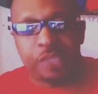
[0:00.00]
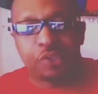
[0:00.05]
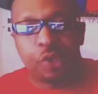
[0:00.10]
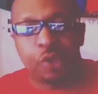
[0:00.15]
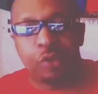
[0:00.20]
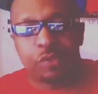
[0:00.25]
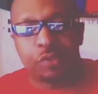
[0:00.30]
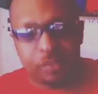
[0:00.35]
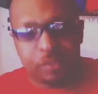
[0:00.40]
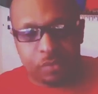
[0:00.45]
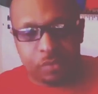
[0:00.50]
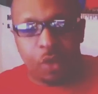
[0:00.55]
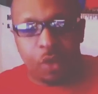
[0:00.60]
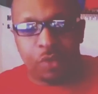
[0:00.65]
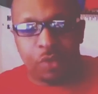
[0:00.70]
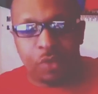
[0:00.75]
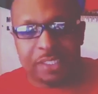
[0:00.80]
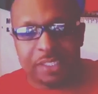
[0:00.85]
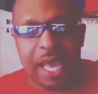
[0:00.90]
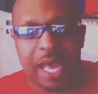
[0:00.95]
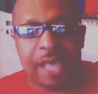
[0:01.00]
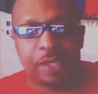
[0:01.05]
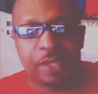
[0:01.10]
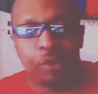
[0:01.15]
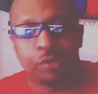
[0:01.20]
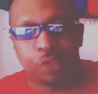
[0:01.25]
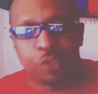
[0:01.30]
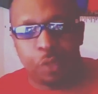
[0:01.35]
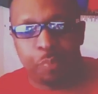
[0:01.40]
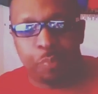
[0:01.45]
intro on a side
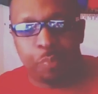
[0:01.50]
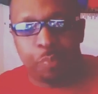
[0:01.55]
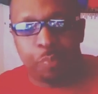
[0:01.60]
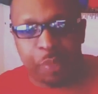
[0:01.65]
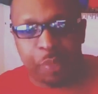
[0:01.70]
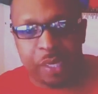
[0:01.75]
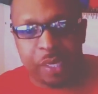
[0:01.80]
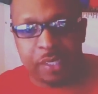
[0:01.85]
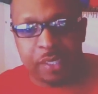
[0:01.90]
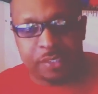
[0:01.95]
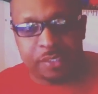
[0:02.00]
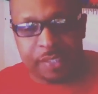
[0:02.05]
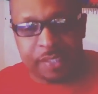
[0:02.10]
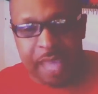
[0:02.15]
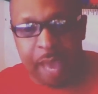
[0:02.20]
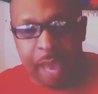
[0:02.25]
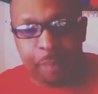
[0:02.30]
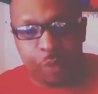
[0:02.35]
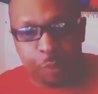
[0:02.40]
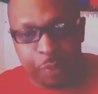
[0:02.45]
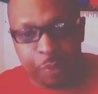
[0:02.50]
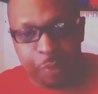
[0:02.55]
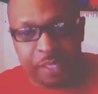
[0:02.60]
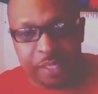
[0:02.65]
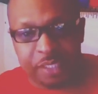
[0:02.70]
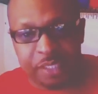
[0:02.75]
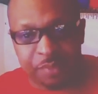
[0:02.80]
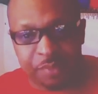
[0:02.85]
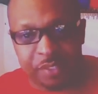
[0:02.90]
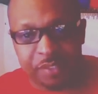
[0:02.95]
note to Big Pun's Capital
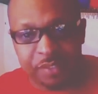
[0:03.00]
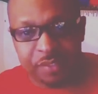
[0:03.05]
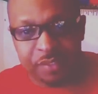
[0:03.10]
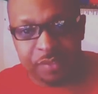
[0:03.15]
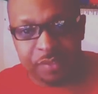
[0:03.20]
Punishment?